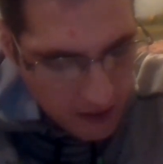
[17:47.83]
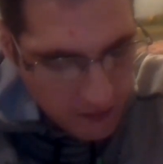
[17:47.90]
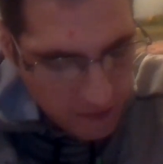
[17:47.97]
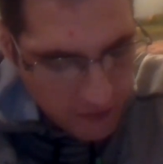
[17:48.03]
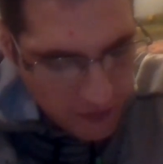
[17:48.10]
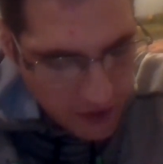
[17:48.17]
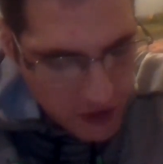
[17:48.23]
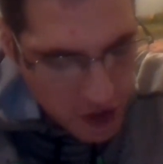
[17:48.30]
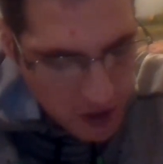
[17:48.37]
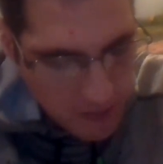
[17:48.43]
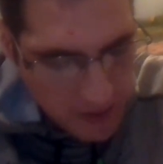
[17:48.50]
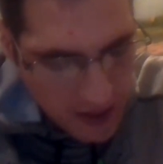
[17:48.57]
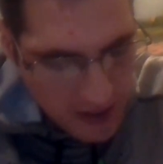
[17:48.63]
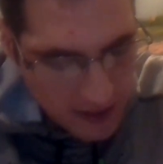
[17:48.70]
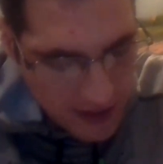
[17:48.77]
friendship
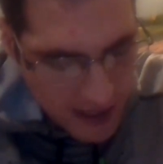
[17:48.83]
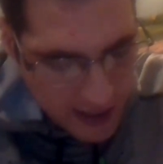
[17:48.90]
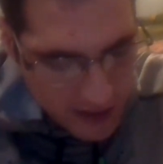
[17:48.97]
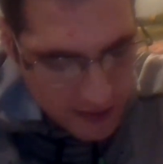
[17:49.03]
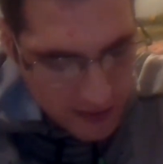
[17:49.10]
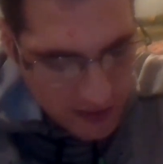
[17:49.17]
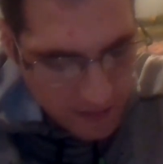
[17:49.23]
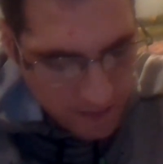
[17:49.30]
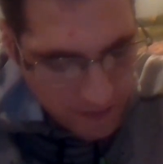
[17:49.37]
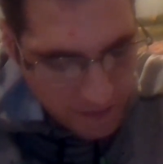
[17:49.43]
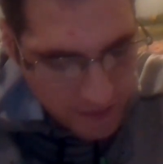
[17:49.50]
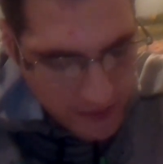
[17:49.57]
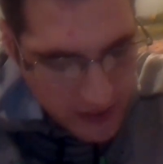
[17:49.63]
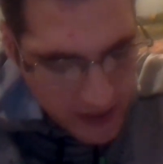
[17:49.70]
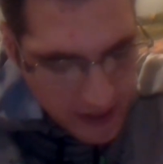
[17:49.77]
and alliance,
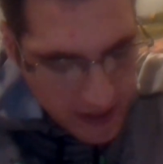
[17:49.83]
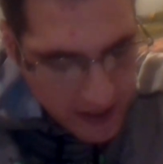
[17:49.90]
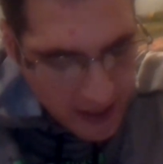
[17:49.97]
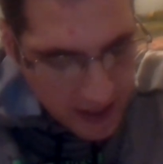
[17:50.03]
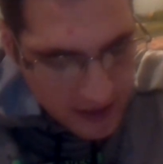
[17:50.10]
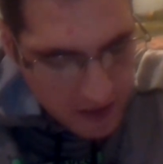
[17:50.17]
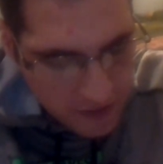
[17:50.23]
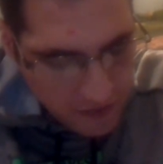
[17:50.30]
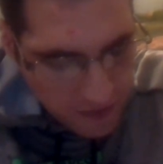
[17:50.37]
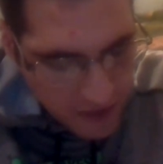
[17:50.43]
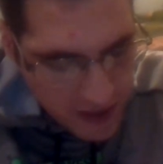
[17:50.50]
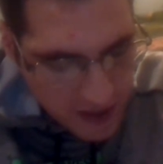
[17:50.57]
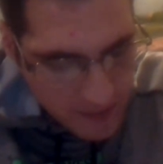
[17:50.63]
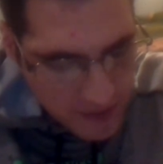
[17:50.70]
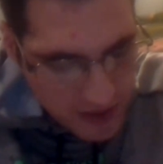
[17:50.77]
and to
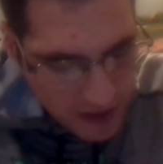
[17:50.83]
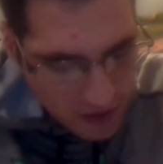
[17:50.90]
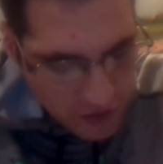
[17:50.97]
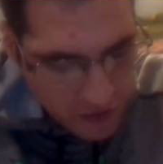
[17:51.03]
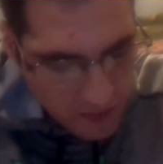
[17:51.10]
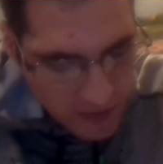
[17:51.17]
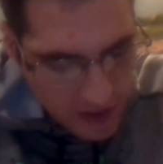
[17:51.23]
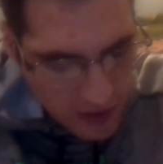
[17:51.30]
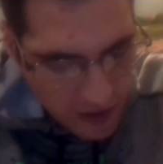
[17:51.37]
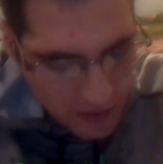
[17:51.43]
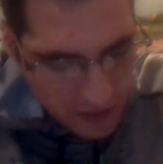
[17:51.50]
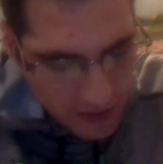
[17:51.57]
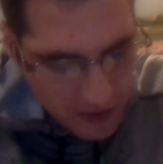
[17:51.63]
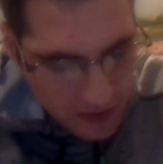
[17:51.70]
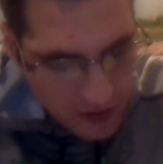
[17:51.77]
free themselves from the
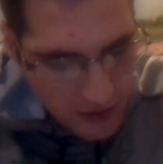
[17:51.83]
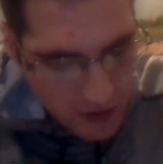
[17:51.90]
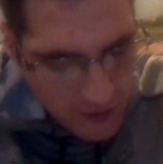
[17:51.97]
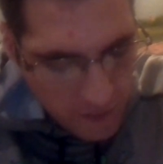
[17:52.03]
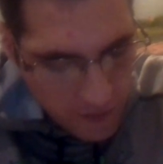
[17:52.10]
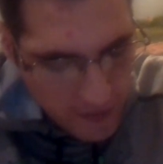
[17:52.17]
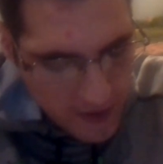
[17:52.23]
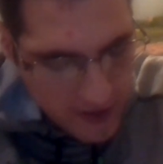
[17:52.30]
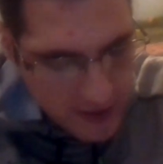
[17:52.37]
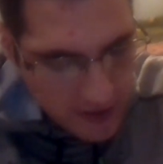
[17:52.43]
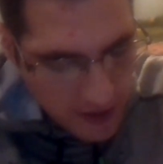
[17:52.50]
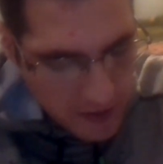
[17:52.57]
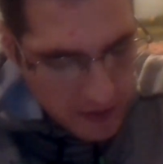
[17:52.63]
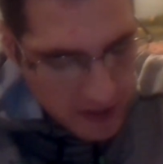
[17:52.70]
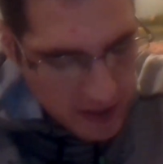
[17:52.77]
yoke, for they
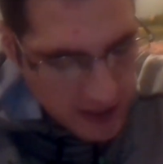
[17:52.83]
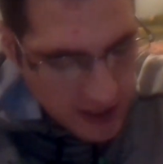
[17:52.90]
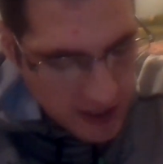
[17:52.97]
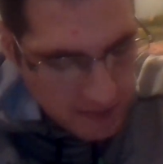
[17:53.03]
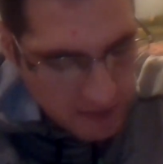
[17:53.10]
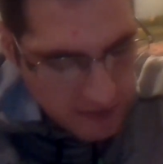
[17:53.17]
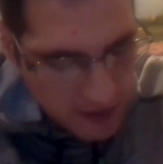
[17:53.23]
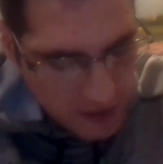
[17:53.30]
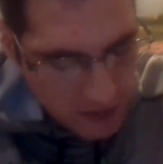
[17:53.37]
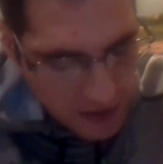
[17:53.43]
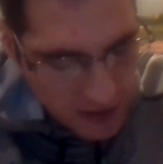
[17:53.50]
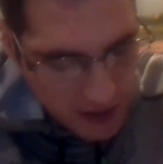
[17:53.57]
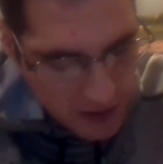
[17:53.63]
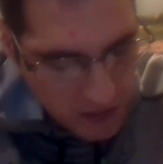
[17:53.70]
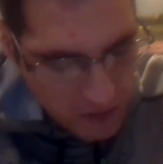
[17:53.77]
saw that the kingdom of the
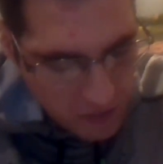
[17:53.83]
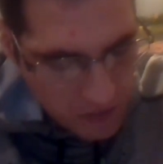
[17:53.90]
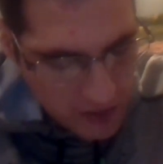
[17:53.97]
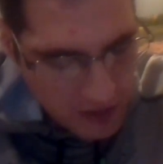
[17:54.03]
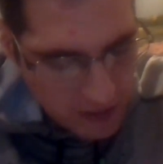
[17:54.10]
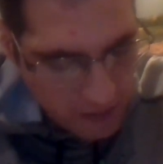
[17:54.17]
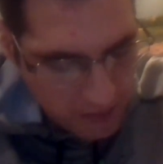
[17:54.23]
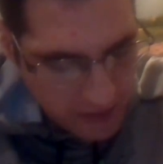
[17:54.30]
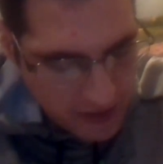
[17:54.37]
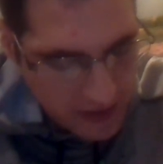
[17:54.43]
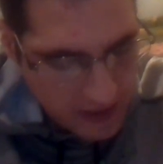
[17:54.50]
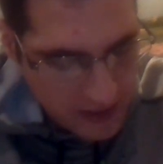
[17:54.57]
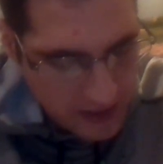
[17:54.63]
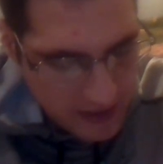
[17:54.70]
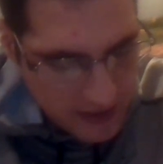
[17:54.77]
Greeks was
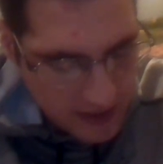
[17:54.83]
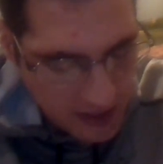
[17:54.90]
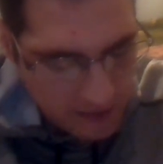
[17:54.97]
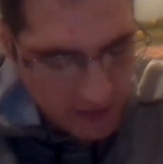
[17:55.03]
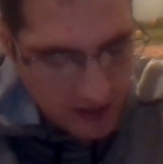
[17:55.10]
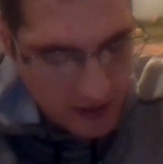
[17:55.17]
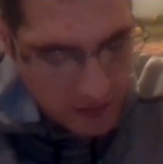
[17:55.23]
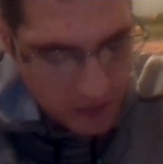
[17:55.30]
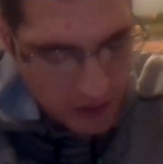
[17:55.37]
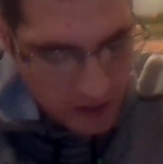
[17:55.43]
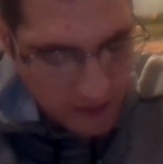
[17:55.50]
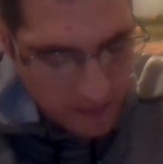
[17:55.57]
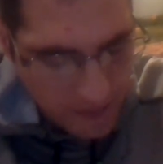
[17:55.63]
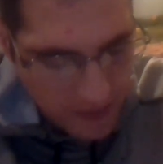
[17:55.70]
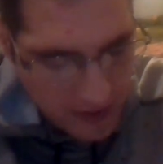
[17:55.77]
completely enslaving
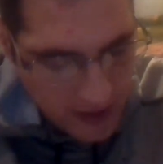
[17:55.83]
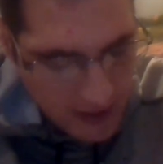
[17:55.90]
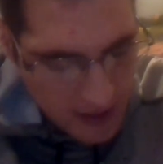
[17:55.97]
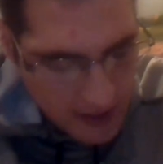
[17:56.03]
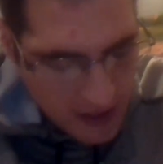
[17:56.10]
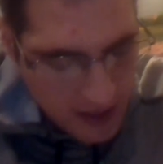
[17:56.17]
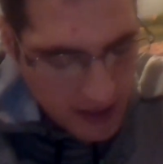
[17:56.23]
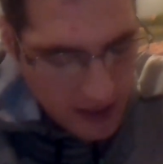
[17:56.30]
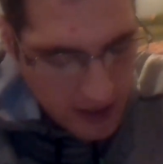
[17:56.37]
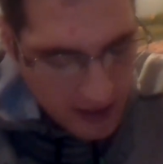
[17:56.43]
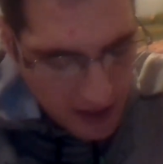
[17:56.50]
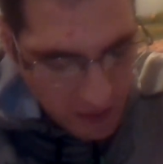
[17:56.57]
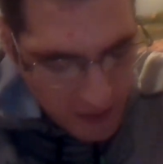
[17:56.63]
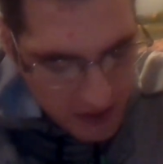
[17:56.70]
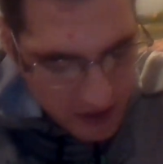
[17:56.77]
Israel.
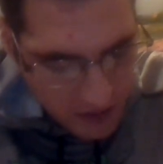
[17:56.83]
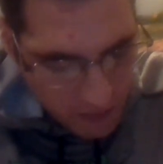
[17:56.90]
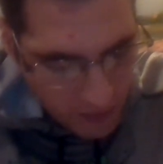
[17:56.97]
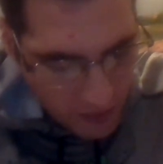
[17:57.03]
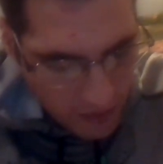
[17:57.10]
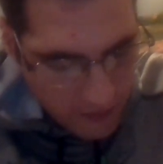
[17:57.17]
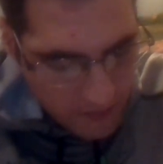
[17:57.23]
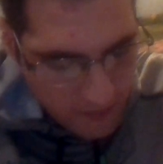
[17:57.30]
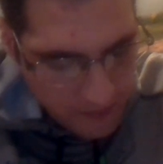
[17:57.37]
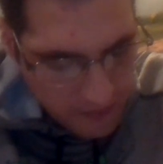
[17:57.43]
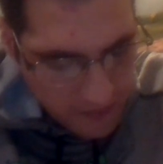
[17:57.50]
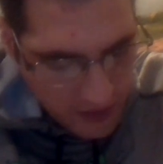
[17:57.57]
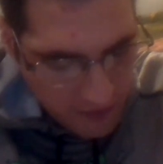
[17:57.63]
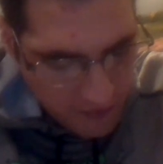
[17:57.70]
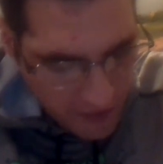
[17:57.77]
They went to Rome,
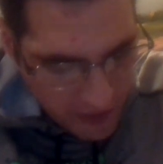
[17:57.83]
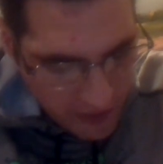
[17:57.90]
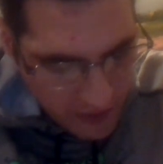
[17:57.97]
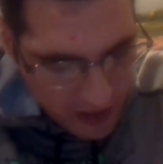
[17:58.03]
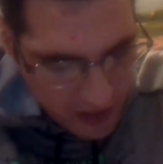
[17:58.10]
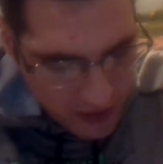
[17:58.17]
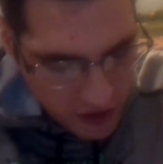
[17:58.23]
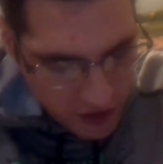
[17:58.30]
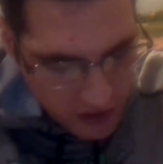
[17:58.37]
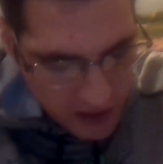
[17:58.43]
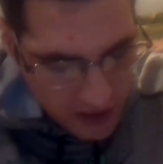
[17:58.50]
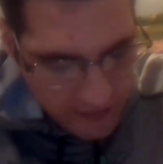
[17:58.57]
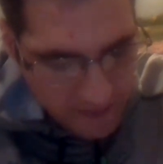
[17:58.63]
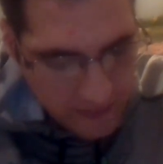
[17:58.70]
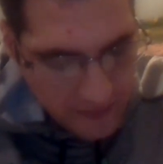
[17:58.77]
a very long
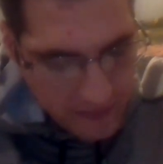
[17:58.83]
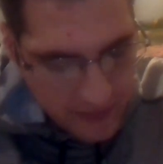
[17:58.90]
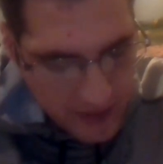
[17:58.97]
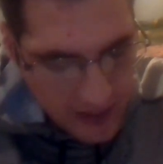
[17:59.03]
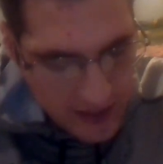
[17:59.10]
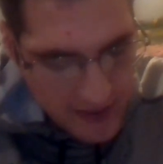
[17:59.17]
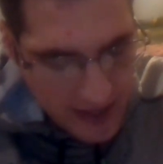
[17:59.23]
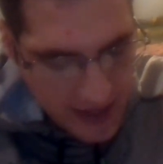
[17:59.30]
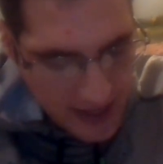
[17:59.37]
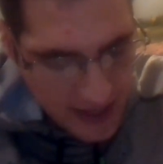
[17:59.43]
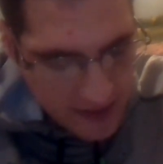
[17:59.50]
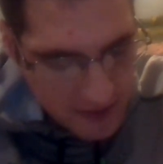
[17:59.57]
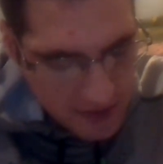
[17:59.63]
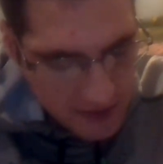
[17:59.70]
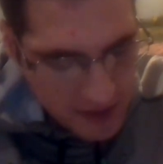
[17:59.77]
journey, and they
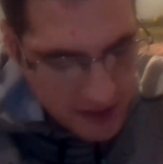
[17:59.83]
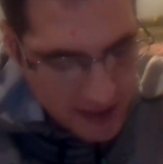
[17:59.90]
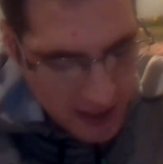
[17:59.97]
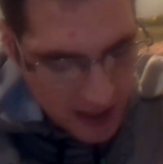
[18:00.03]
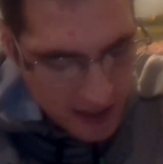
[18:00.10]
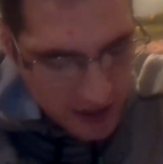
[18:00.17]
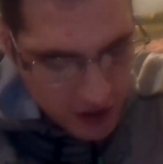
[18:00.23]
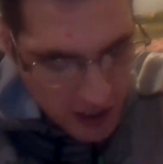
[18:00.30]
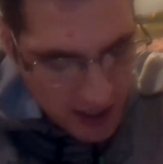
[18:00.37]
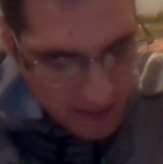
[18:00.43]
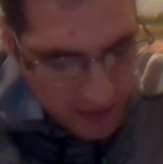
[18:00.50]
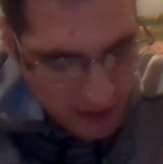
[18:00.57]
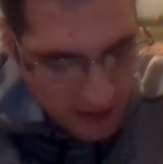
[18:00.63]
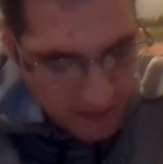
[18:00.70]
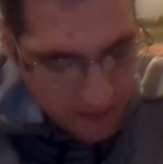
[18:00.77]
entered the Senate
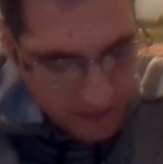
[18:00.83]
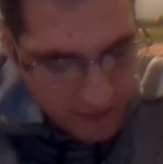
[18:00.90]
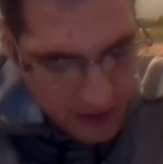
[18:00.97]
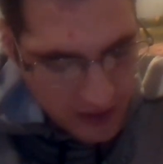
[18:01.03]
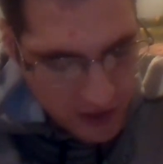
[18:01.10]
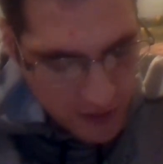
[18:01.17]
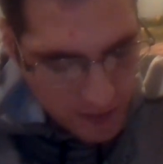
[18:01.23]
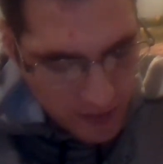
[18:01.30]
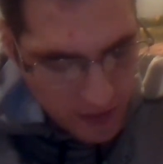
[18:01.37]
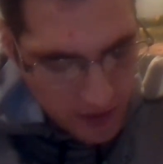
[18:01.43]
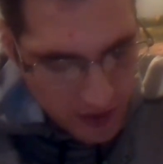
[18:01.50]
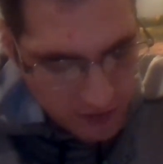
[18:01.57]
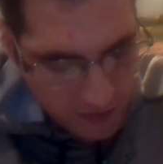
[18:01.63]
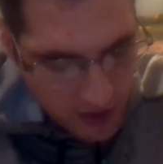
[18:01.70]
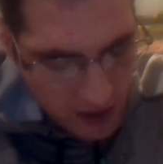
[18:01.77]
chamber and spoke
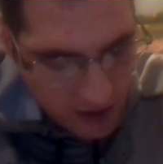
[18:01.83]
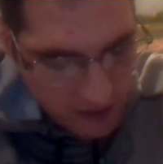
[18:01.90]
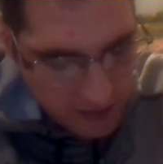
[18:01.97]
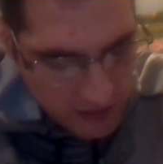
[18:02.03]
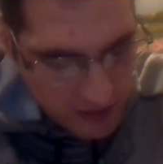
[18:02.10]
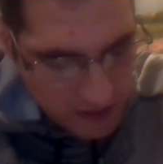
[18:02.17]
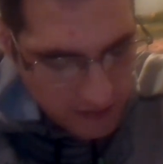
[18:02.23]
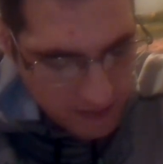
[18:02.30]
as follows.